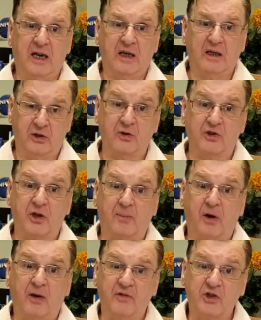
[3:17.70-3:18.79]
you know, some
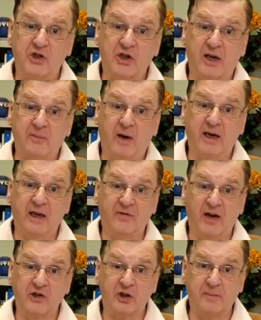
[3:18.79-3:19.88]
provinces like mine have
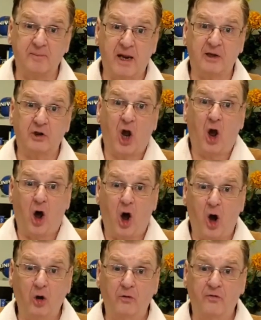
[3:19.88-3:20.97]
actually banned
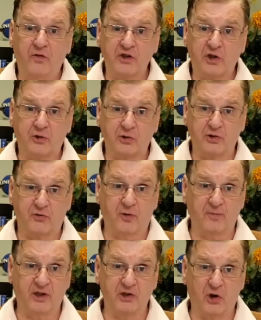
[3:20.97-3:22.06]
all visitors from
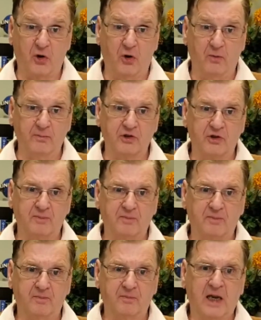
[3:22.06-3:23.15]
these homes.
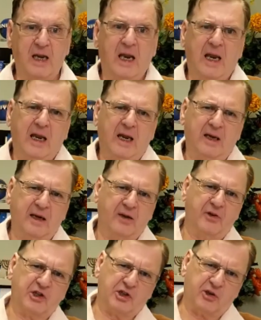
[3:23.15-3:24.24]
Now,
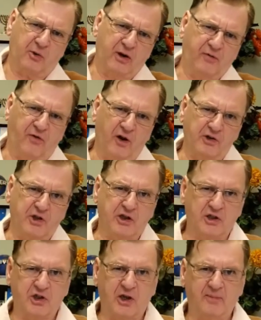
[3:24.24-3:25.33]
this story falls into
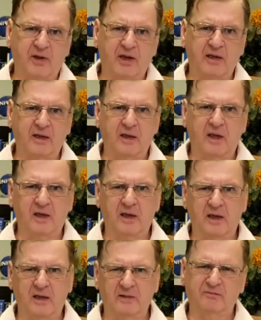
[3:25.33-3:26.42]
something,
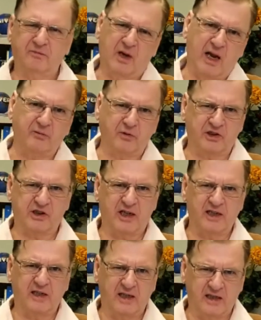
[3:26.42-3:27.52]
uh, I would say,
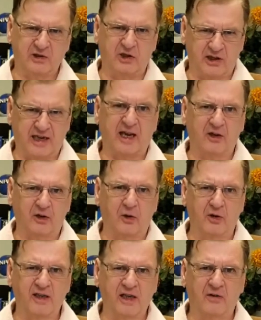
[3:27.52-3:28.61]
into the
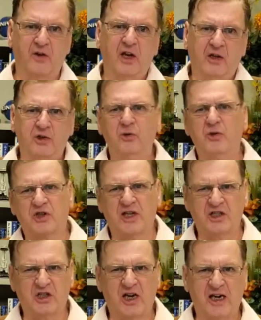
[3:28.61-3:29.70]
category of do as I
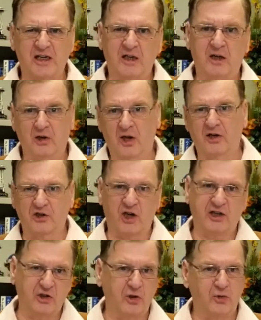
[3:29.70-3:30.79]
say, not as I
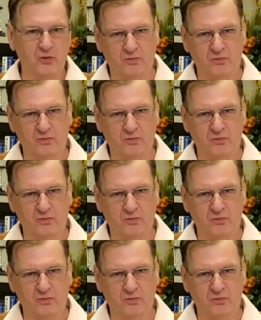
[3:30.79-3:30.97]
do.